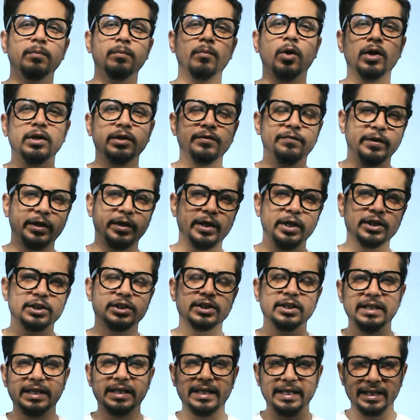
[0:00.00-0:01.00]

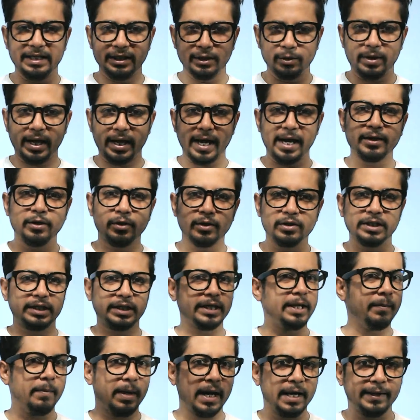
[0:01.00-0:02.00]
modification in eukaryotic
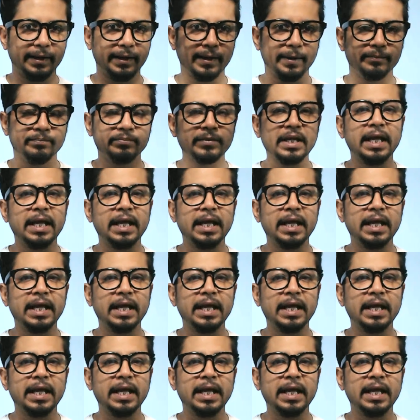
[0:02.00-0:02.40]
mRNA.